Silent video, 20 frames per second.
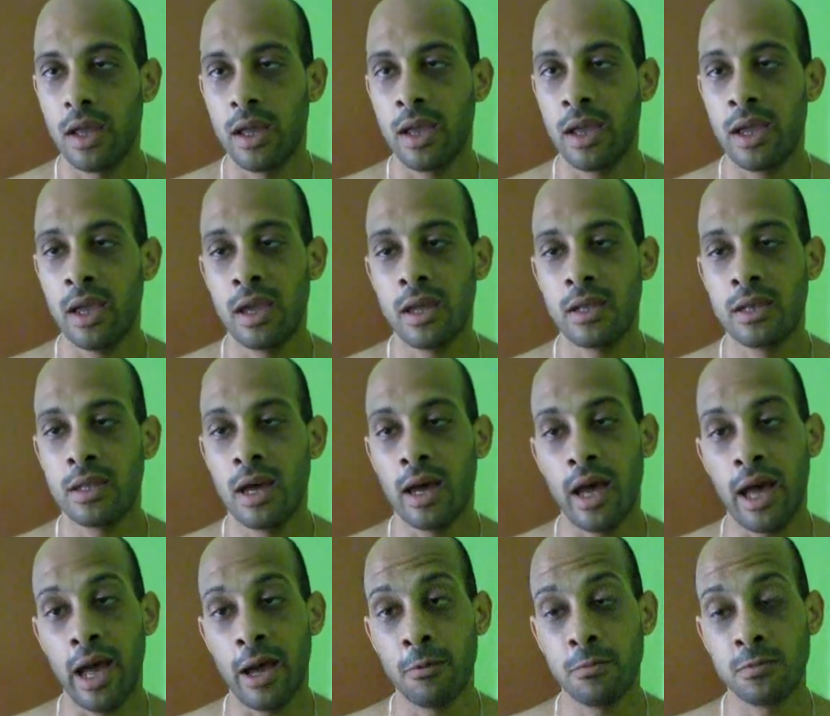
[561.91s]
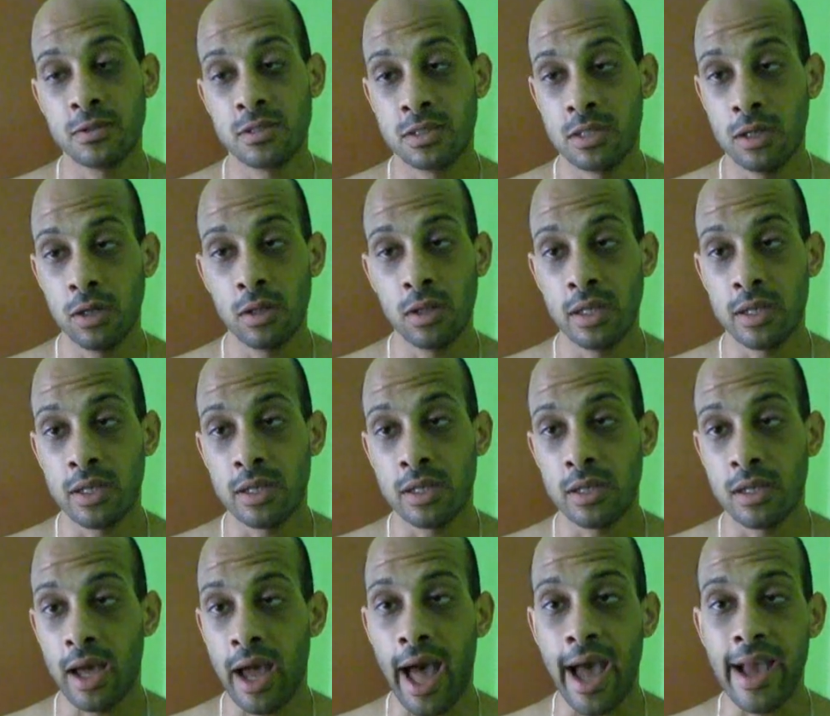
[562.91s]
and I was still
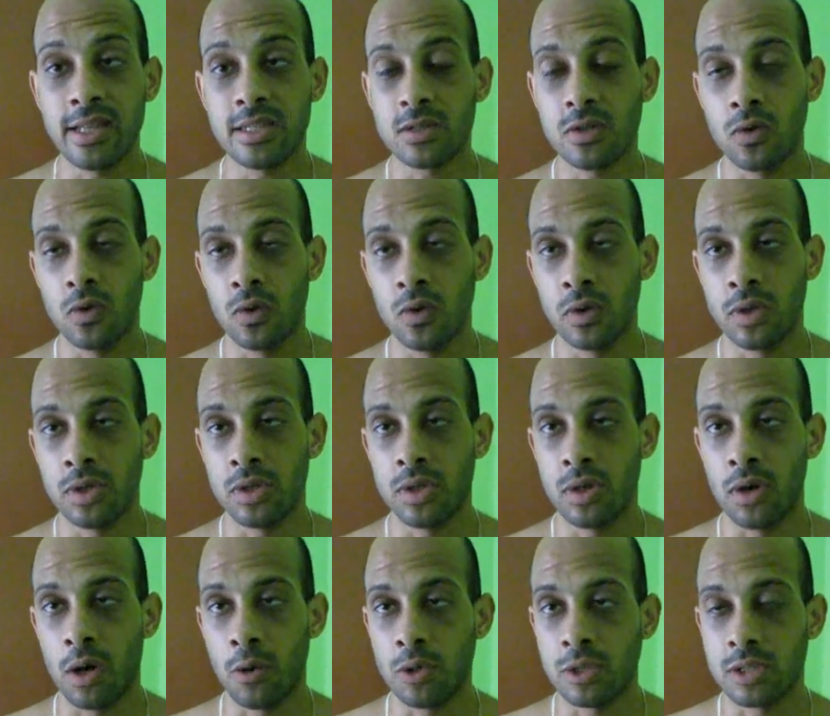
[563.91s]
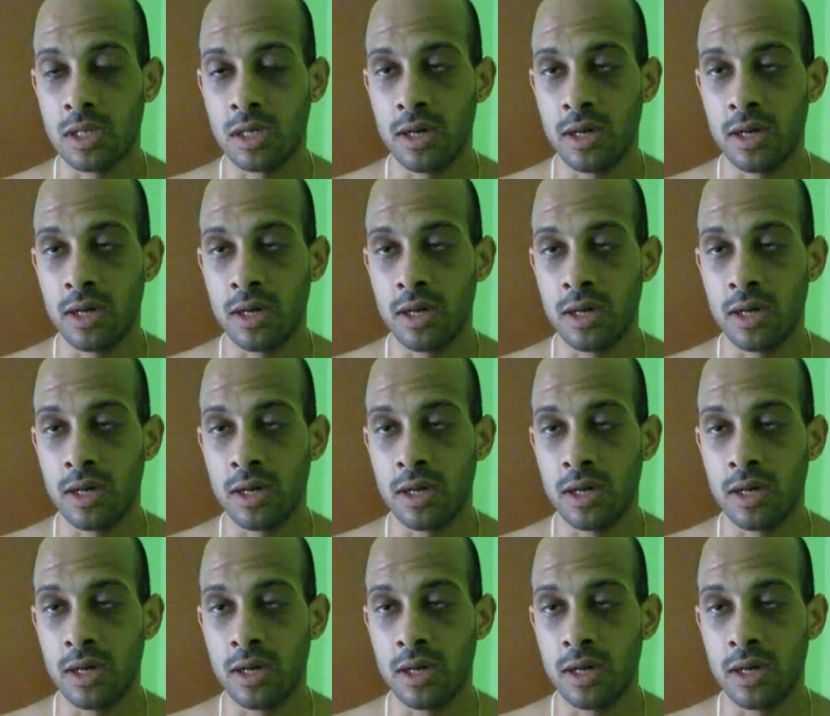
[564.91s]
in high school. You know, I was